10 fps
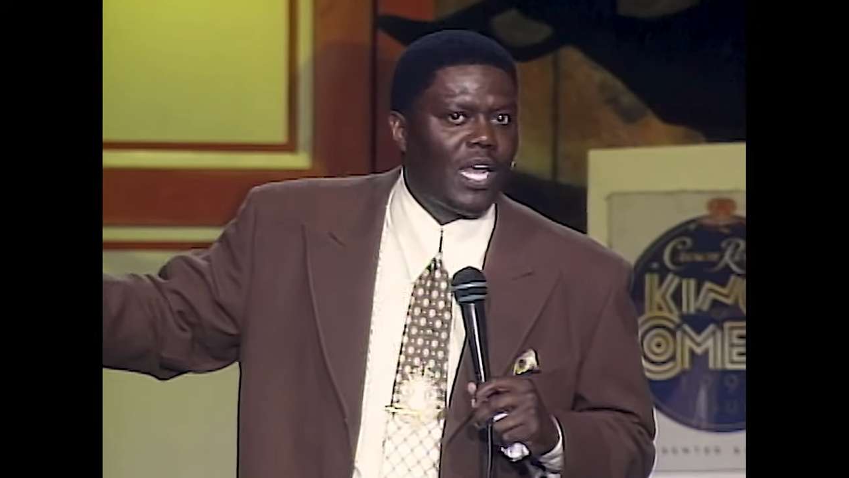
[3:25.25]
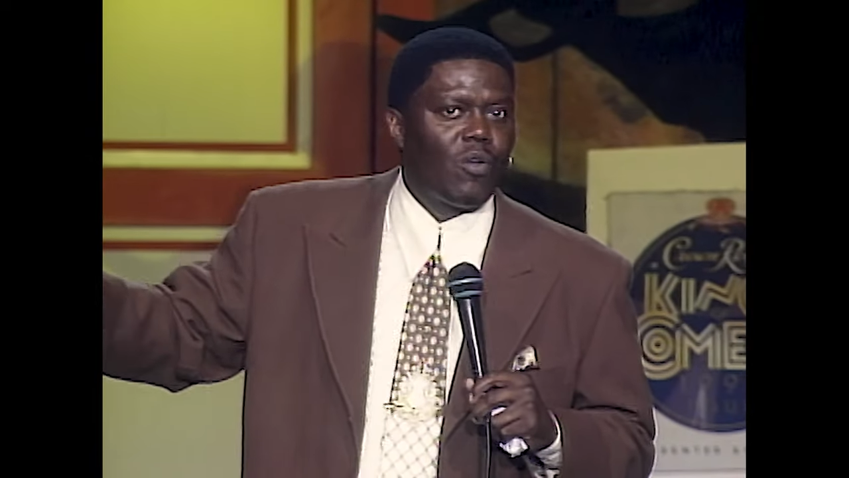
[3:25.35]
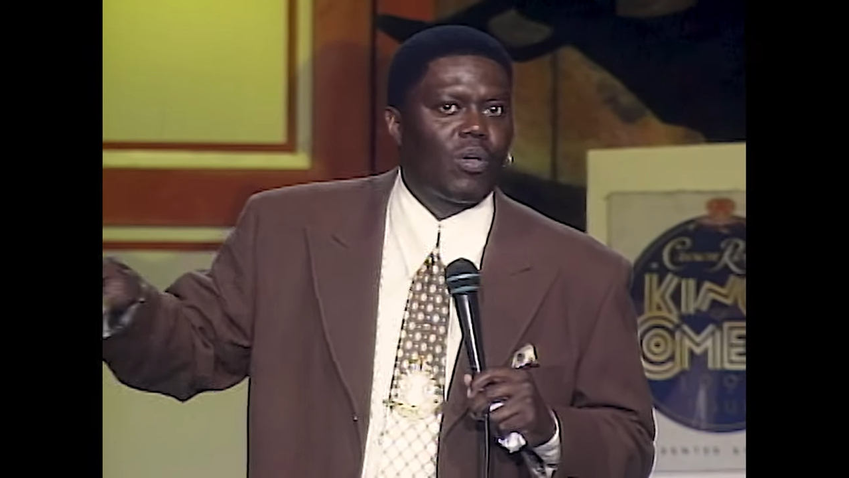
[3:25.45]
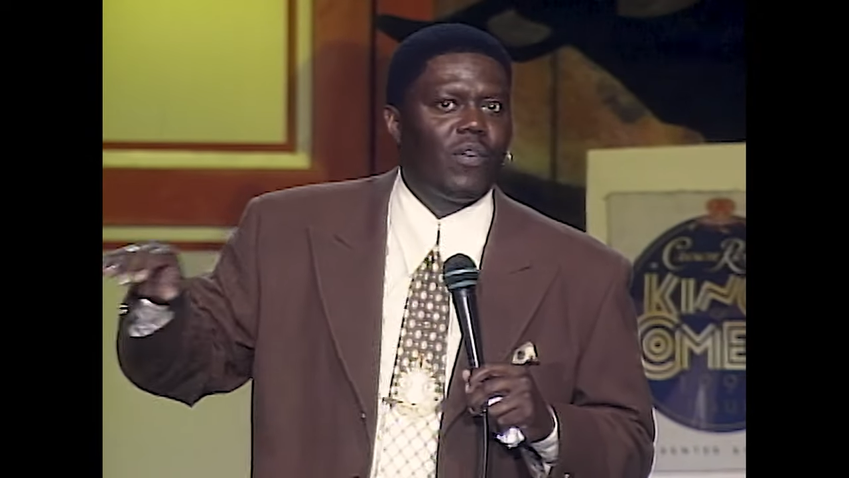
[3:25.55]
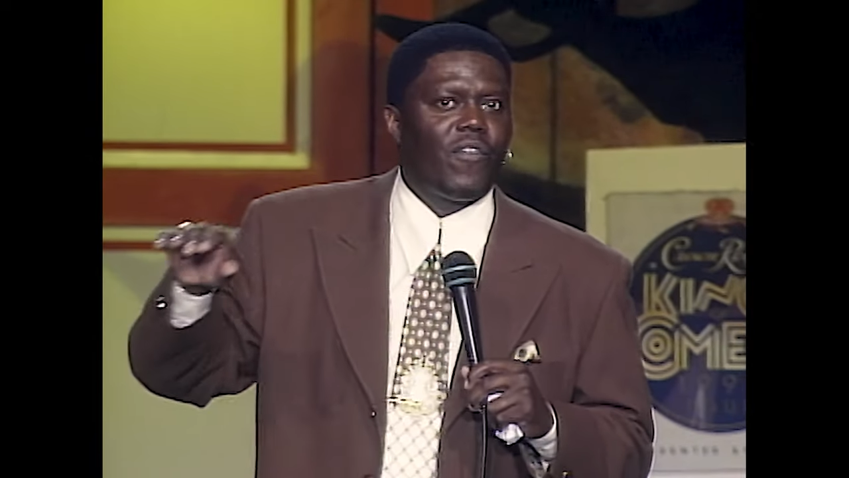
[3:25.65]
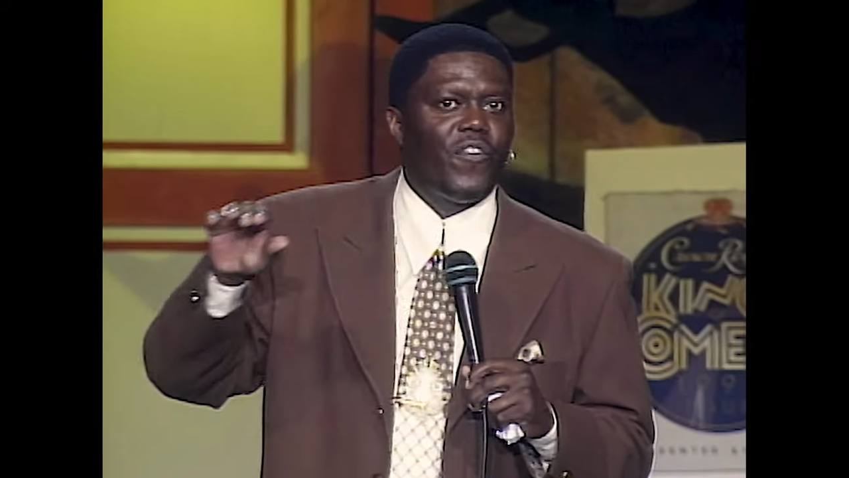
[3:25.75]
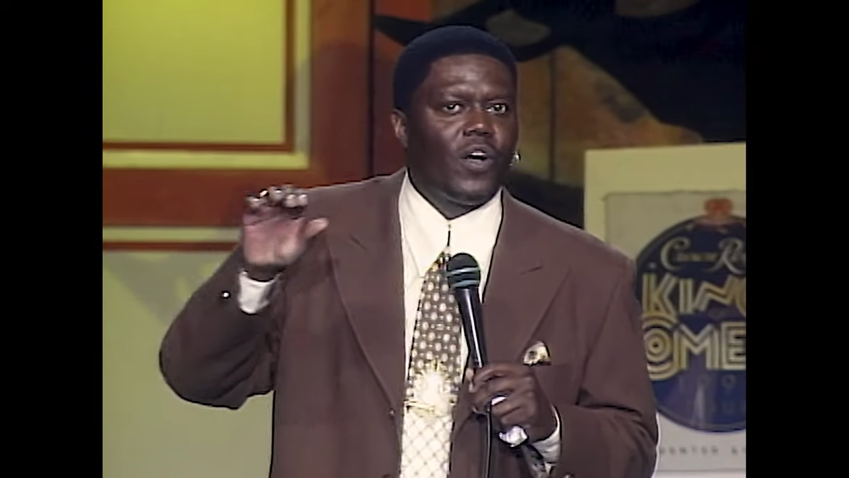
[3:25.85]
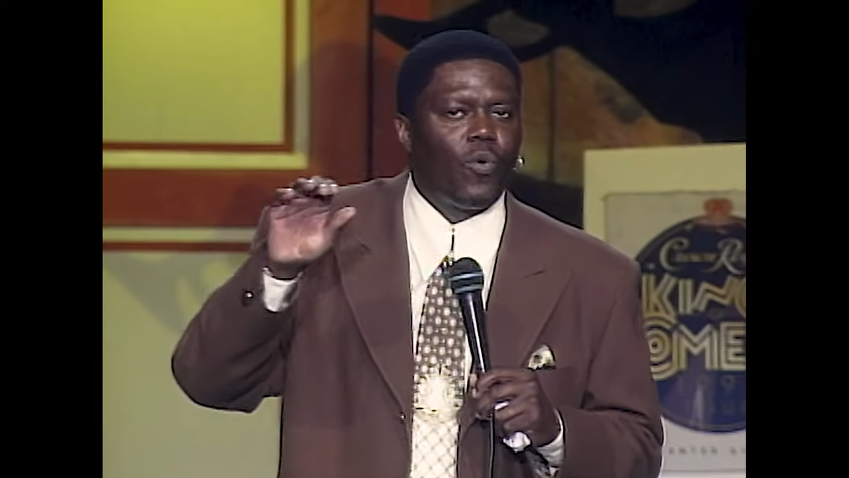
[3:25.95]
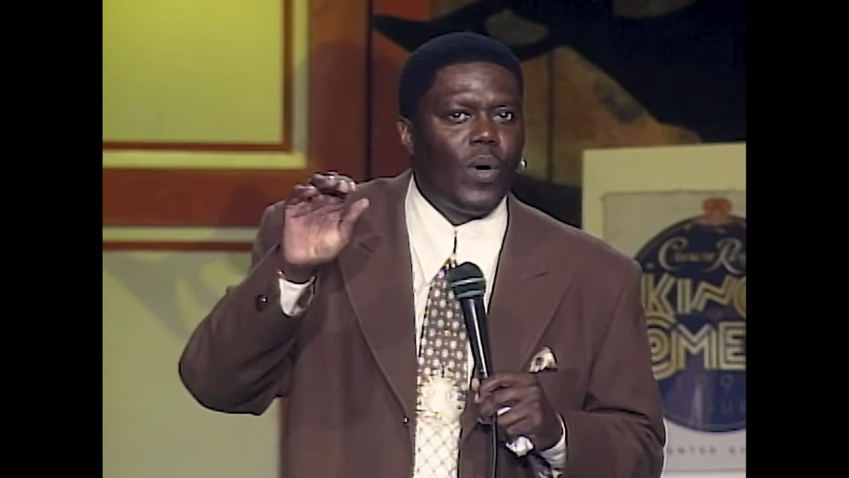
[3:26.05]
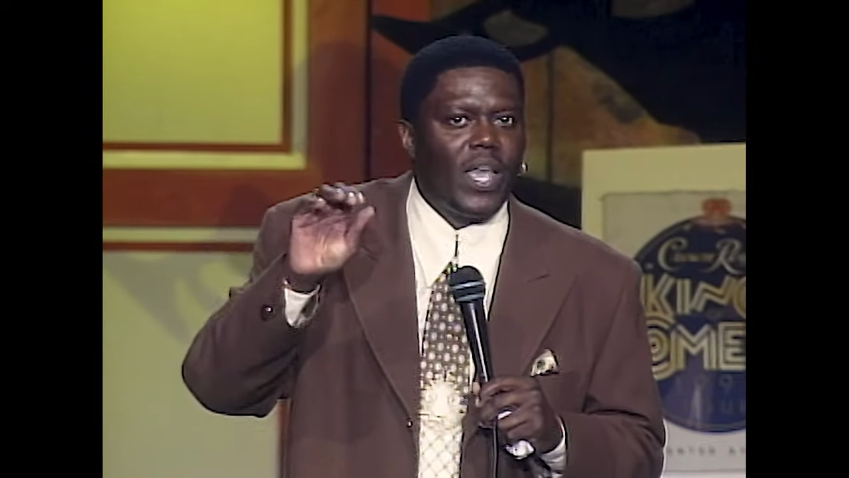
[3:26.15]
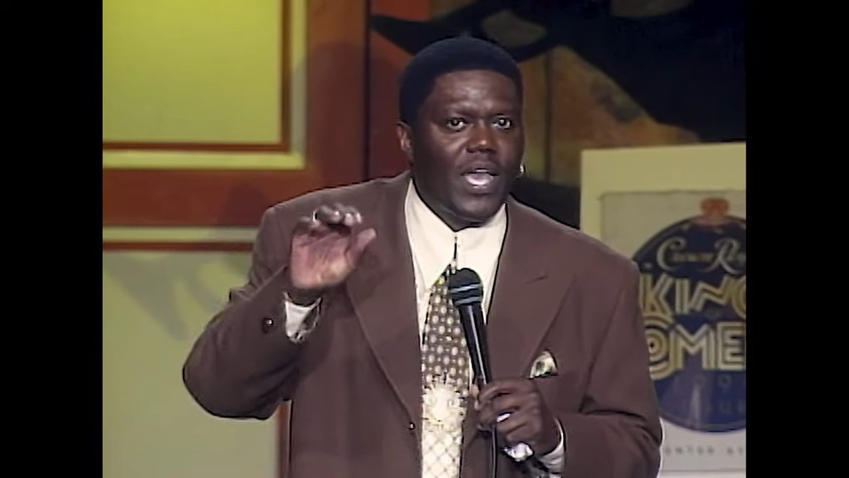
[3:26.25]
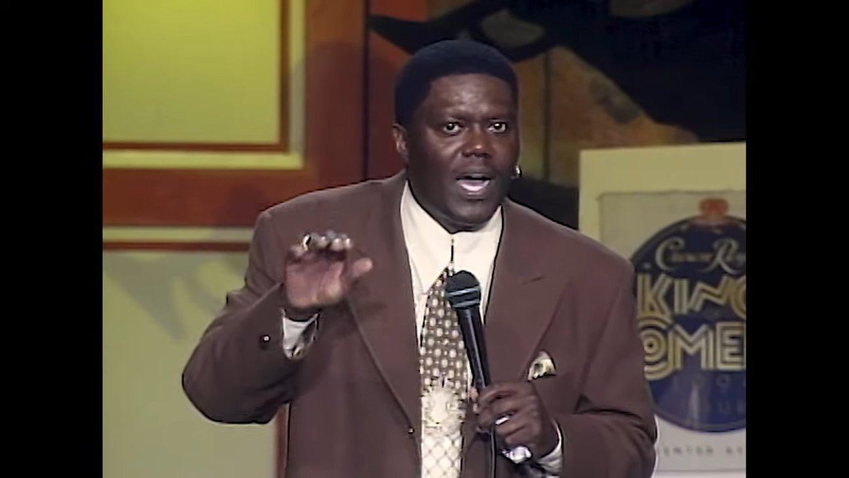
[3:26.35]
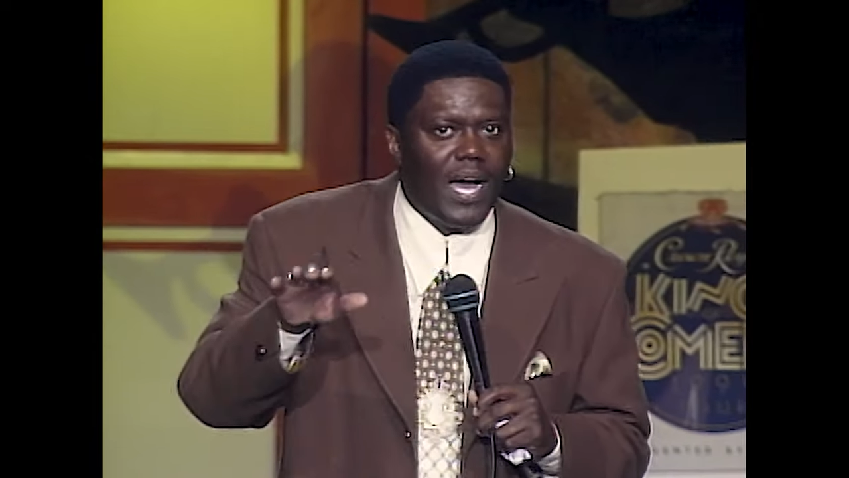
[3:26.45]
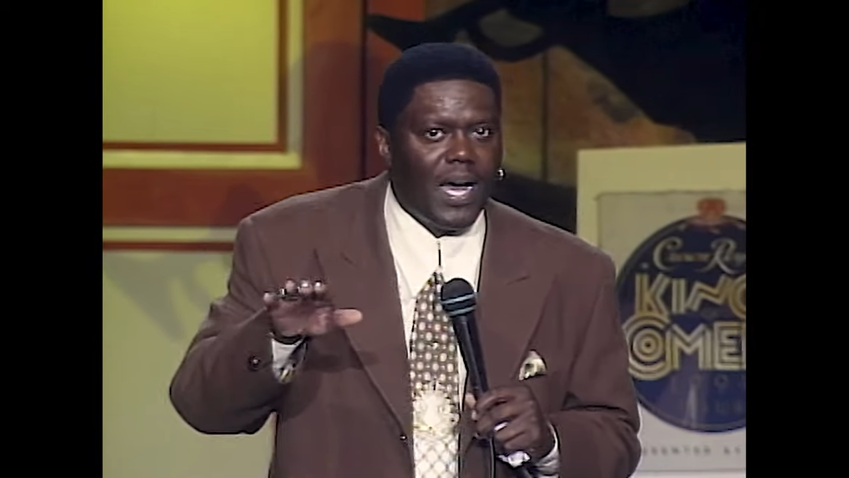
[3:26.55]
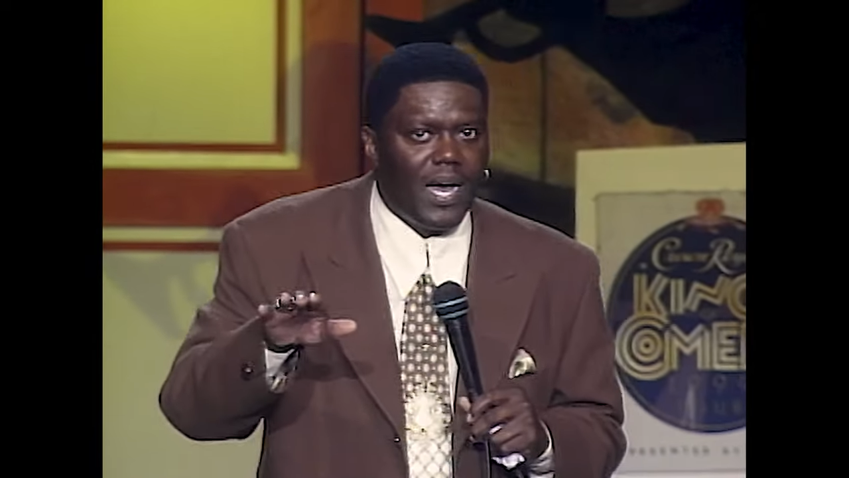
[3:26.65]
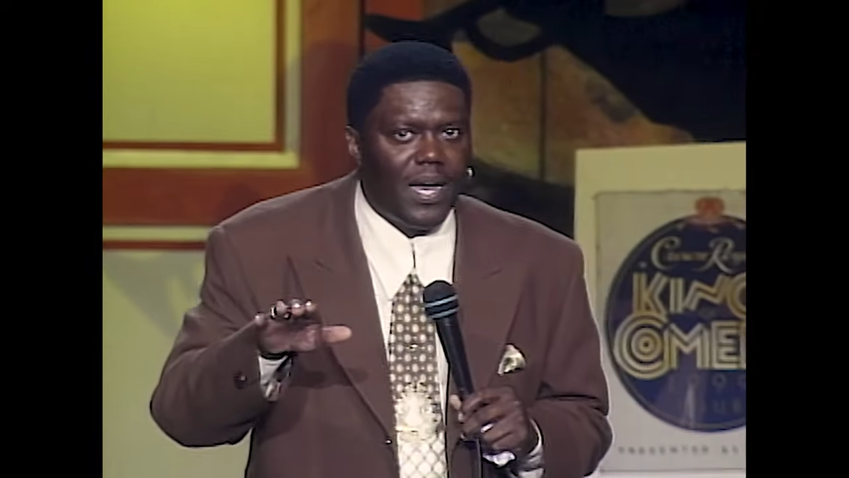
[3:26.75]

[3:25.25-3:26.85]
I don't give a fuck where you are.